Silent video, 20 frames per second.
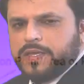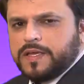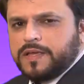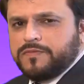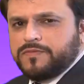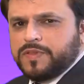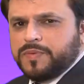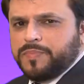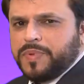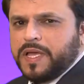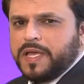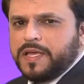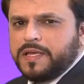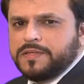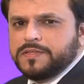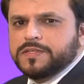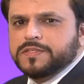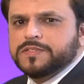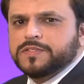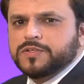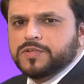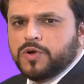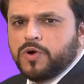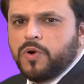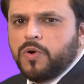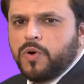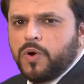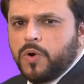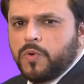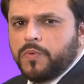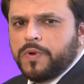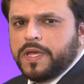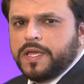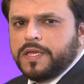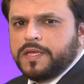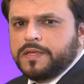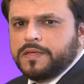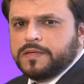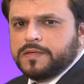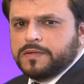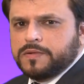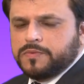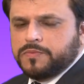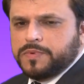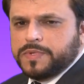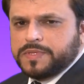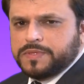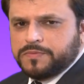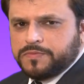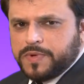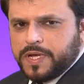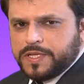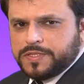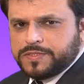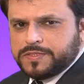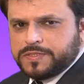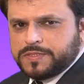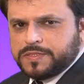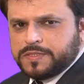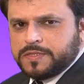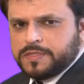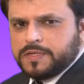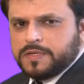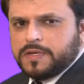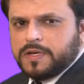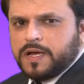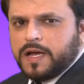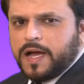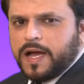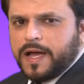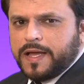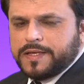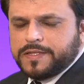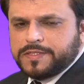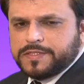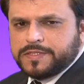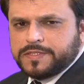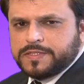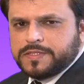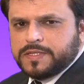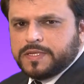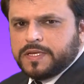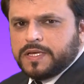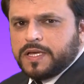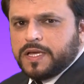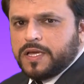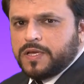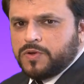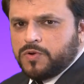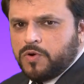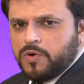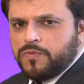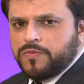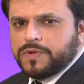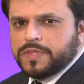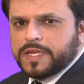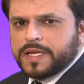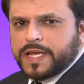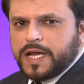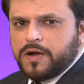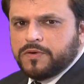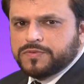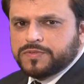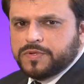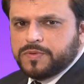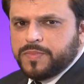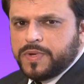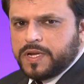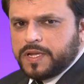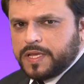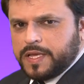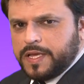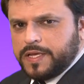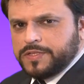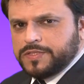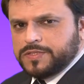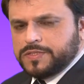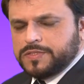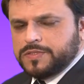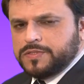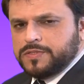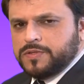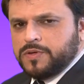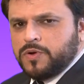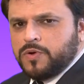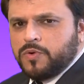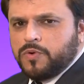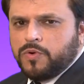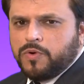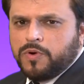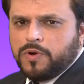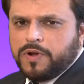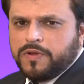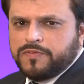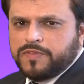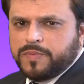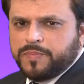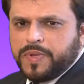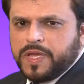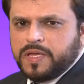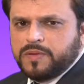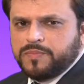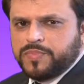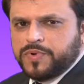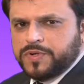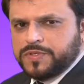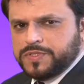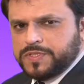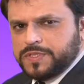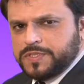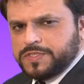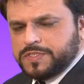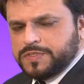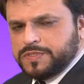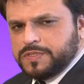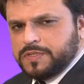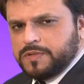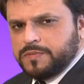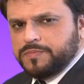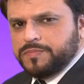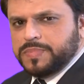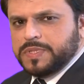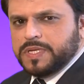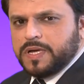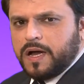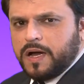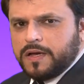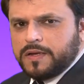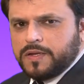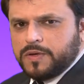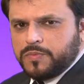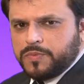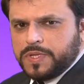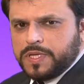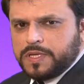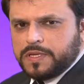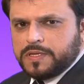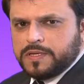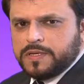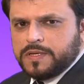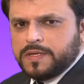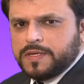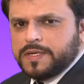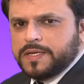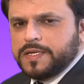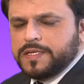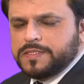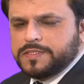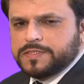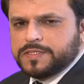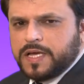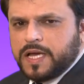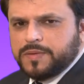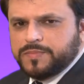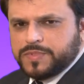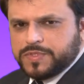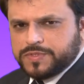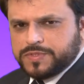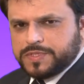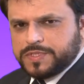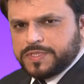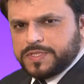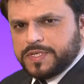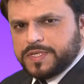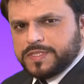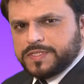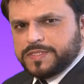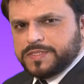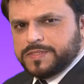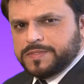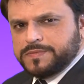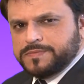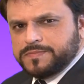If the pain doesn't go away with rest, ice, and over-the-counter medication, or if the pain persists beyond a week, it's time to see us.